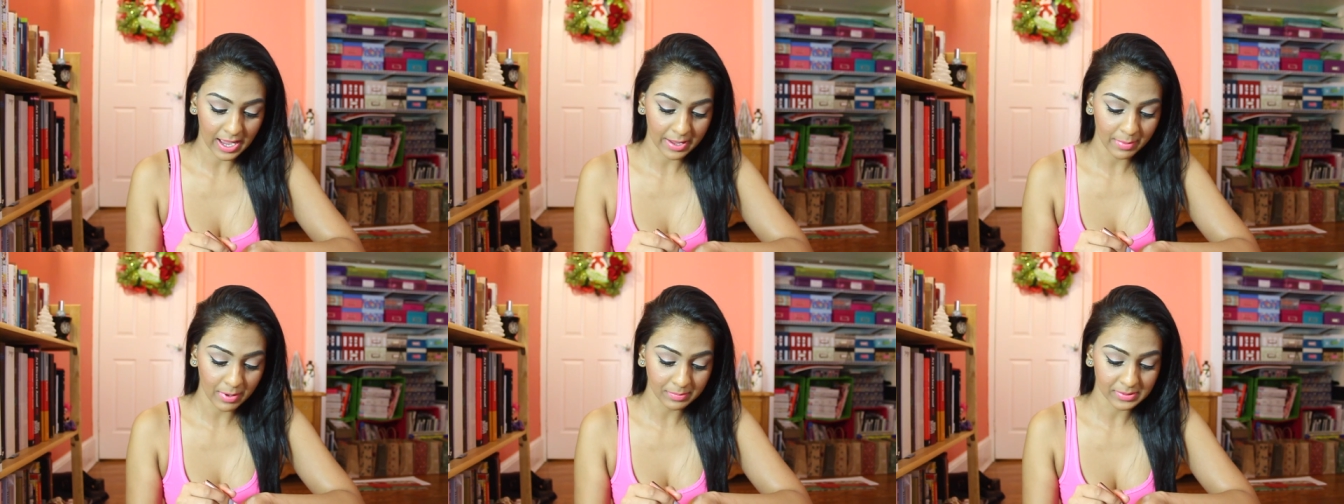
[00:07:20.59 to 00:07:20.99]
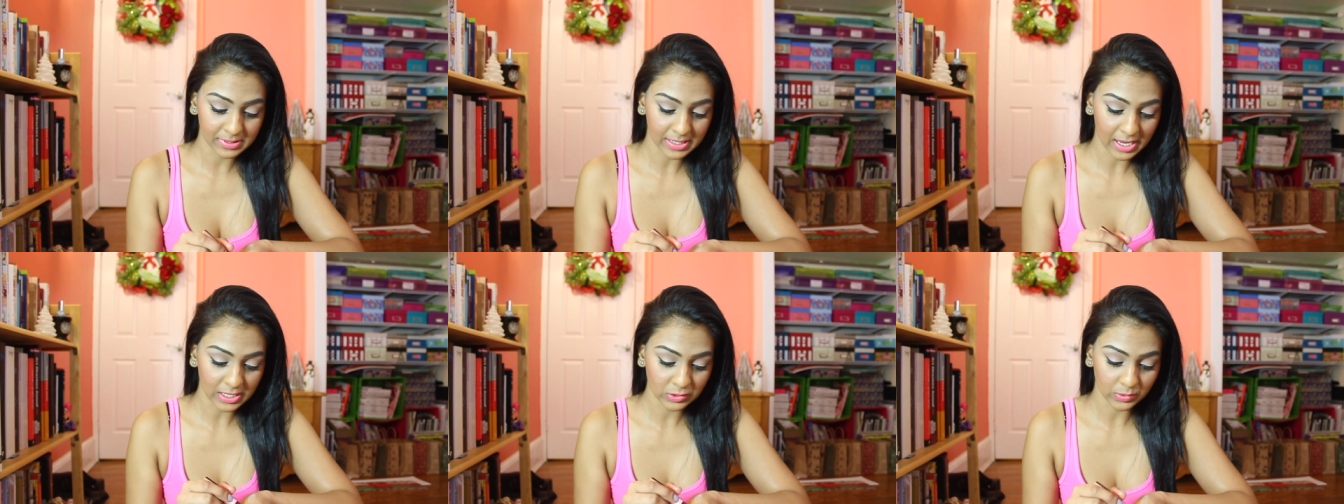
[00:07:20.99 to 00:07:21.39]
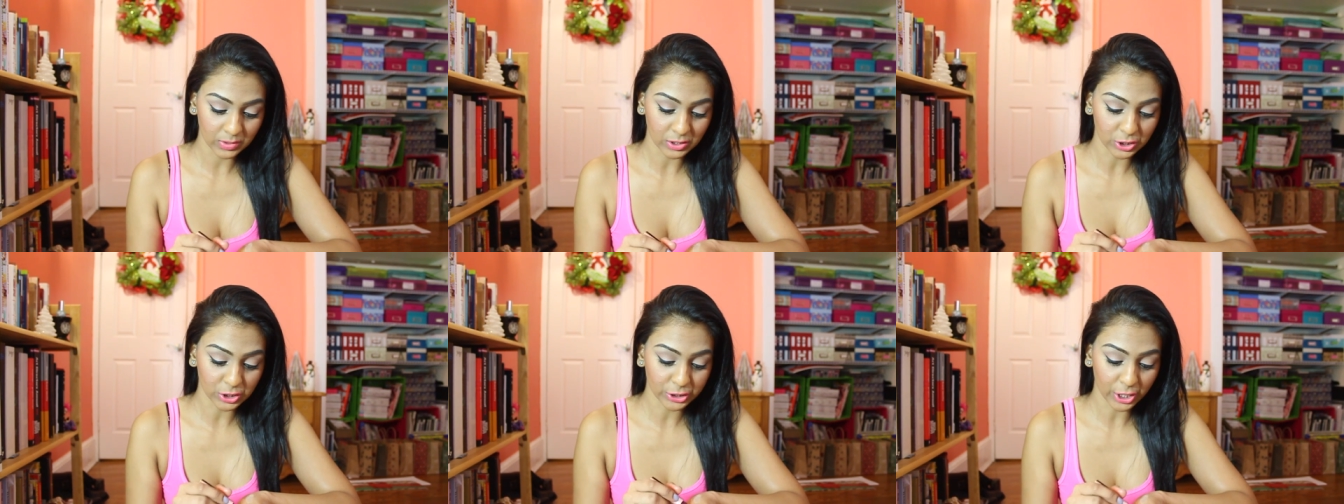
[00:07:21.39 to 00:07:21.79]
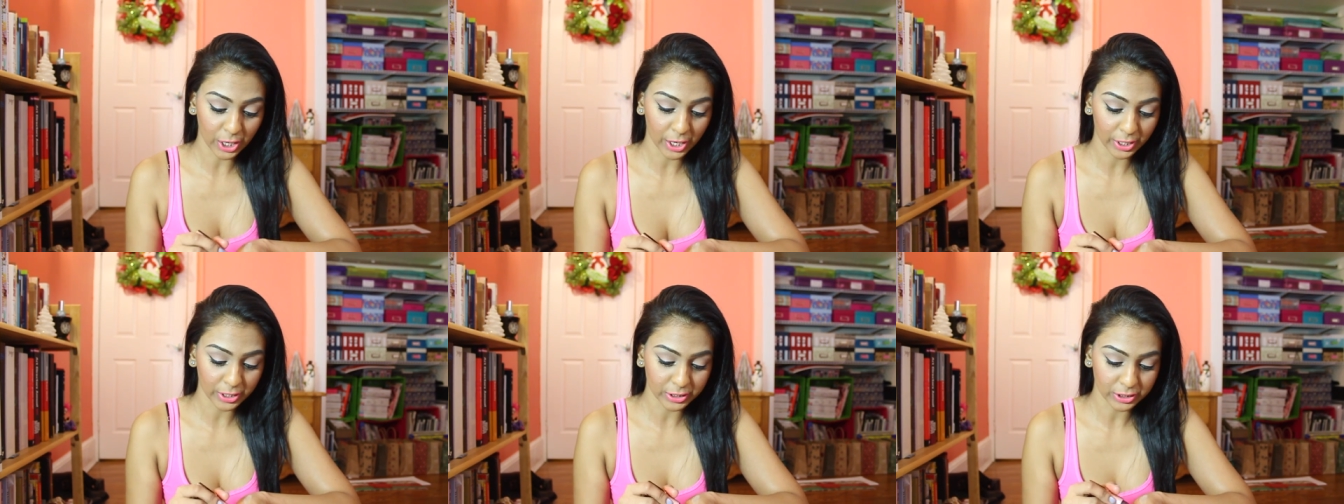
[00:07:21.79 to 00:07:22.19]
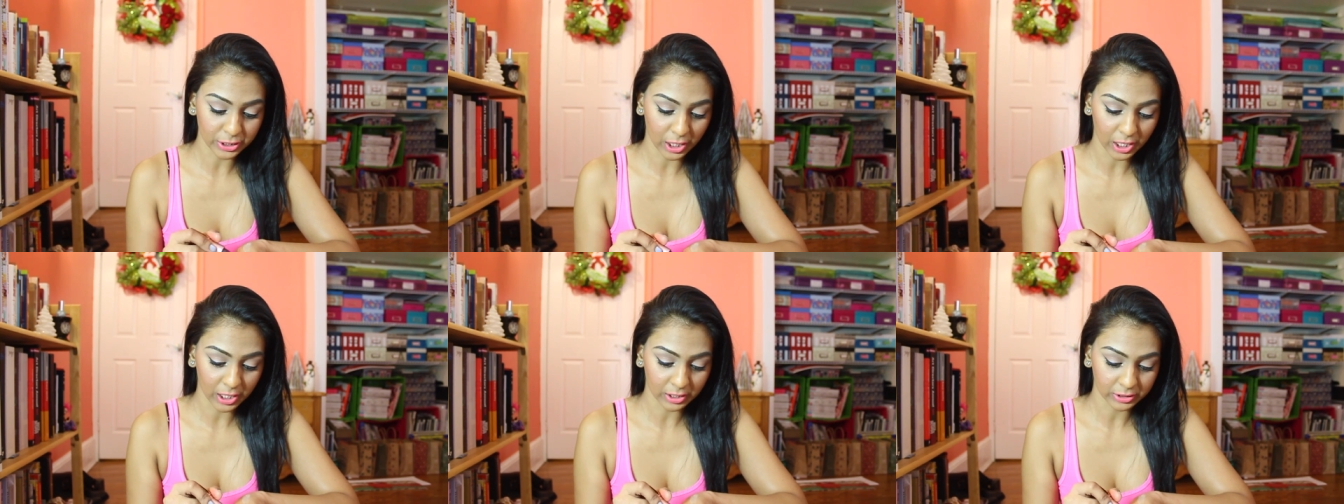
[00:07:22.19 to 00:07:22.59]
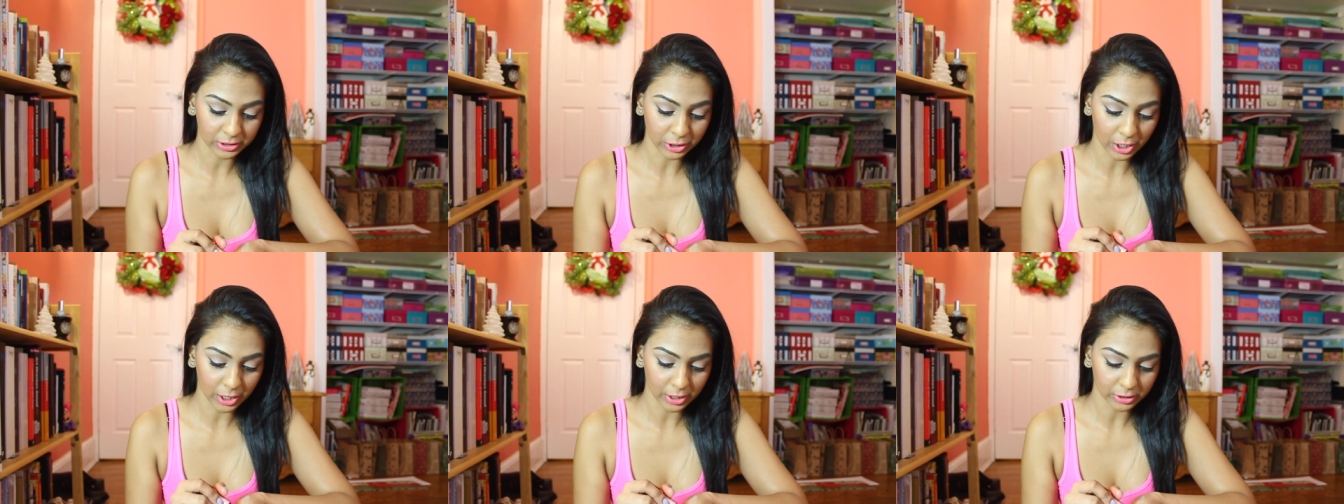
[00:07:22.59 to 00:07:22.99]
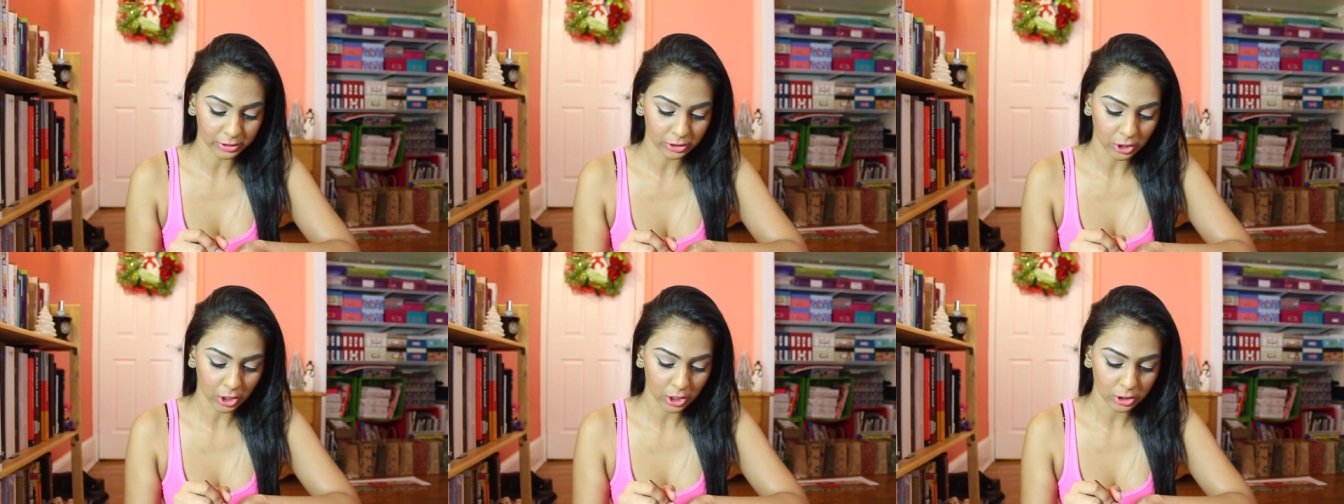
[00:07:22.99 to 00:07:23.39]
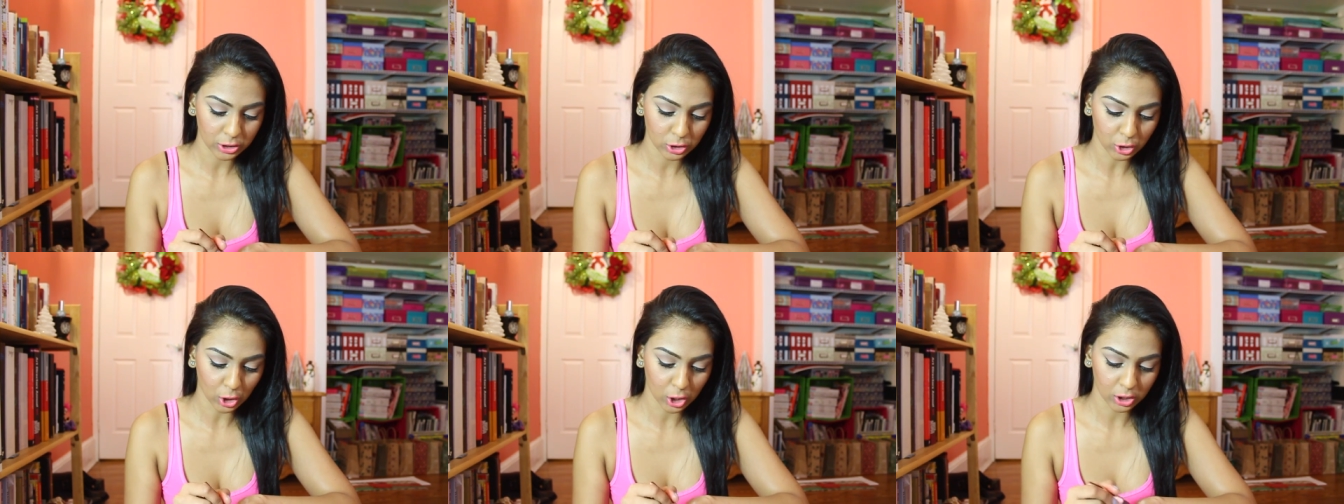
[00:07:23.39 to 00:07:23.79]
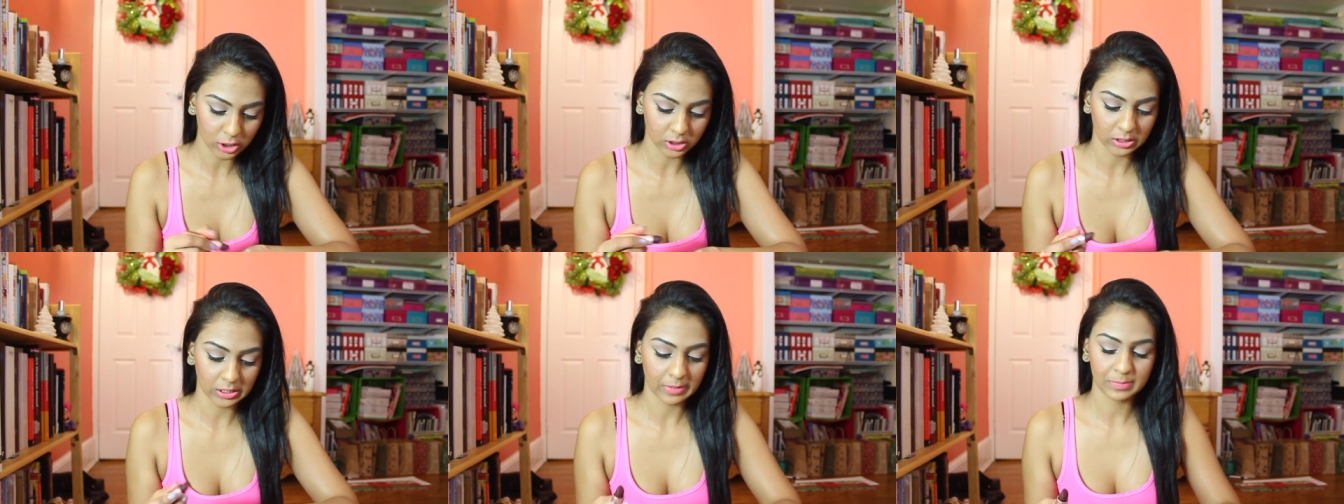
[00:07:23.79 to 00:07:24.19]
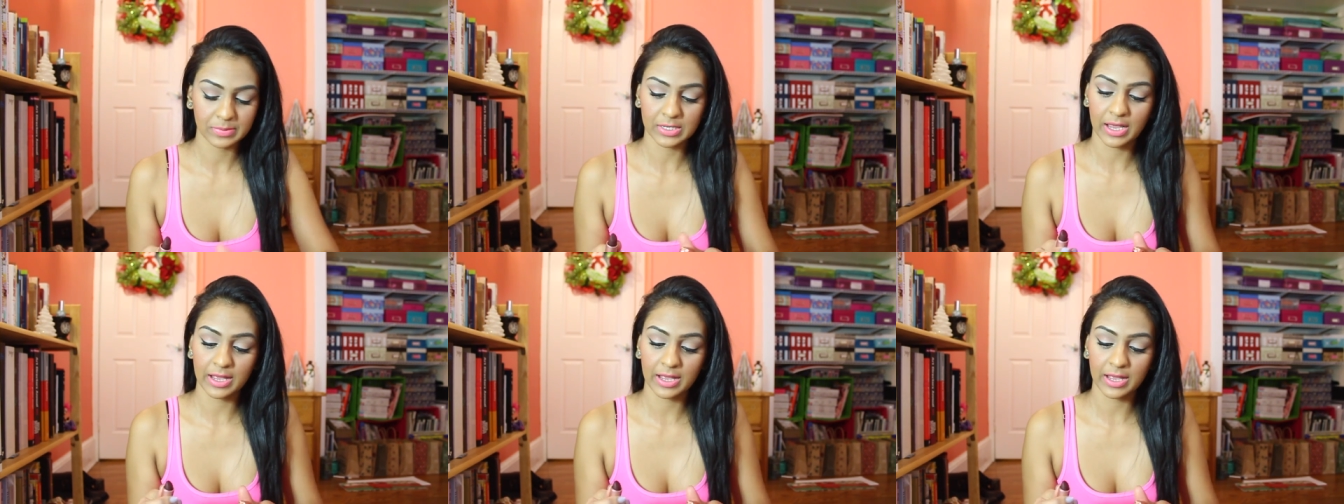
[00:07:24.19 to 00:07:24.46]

I'm obsessed with dark, dark, dark, dark, dark lips.